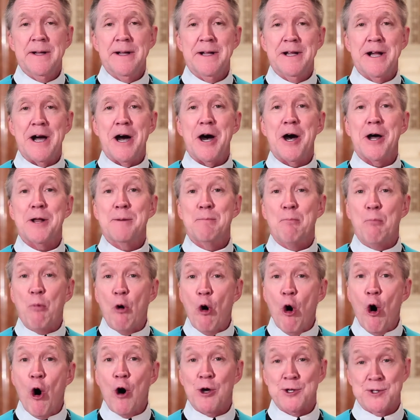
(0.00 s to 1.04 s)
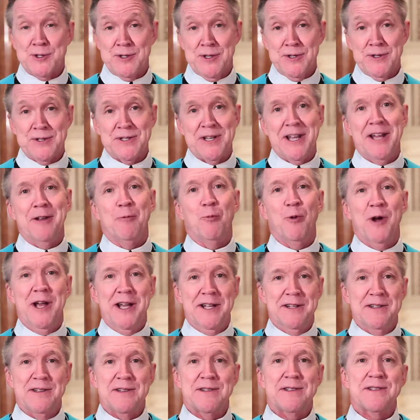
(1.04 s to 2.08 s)
God pauses and
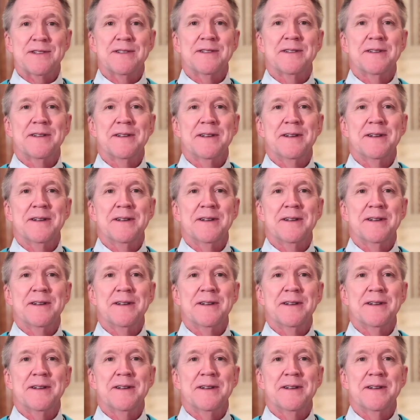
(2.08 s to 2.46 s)
waits.